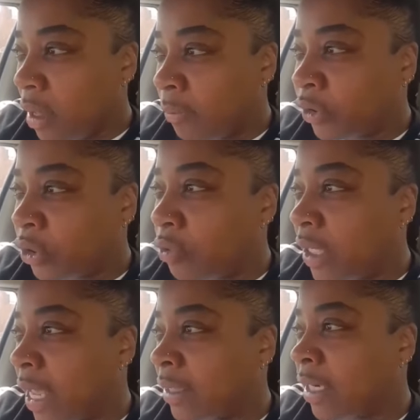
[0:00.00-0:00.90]
I'm so
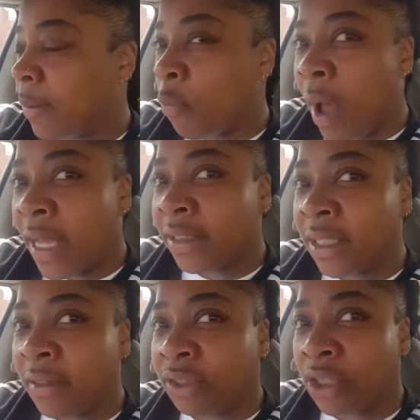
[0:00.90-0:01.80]
glad that I'm wise
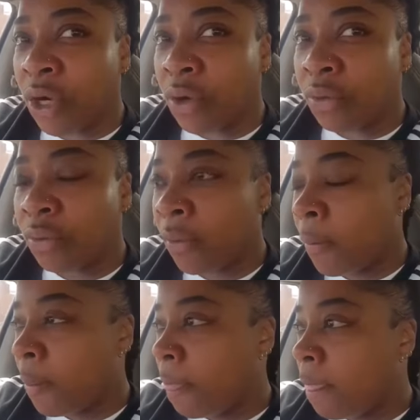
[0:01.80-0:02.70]
enough to know
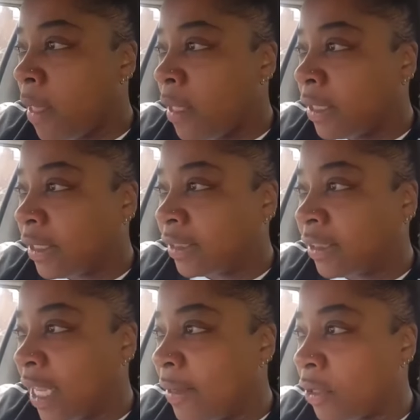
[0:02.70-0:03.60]
that the
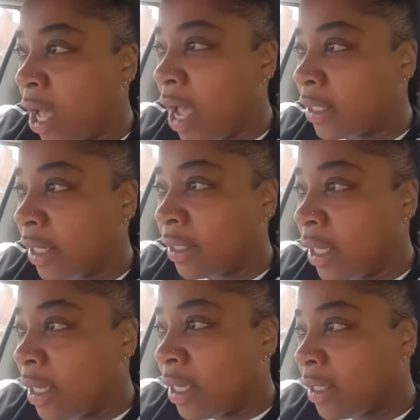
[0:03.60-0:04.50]
same God that,
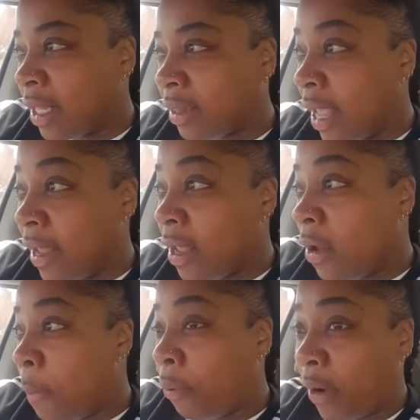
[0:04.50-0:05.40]
that they
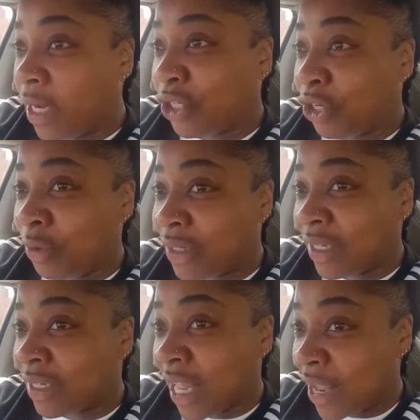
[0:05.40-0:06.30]
pray to is
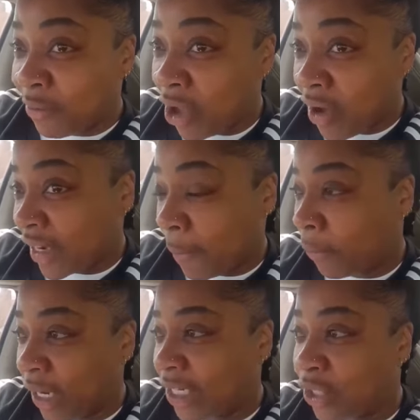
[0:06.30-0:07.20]
the same God I
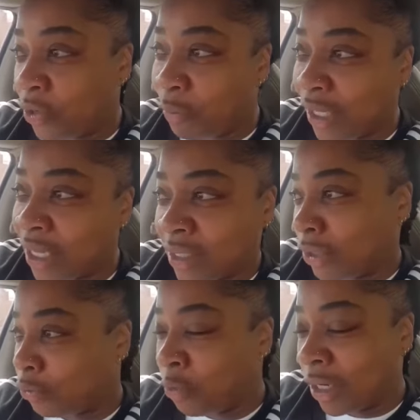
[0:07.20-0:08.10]
pray to because
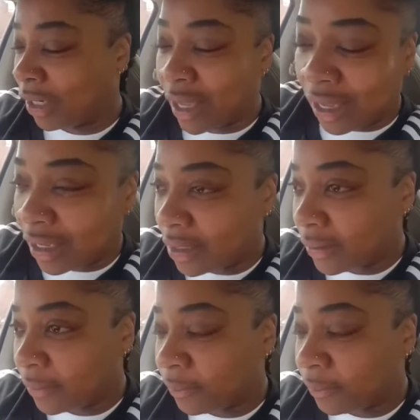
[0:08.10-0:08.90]
there's one God.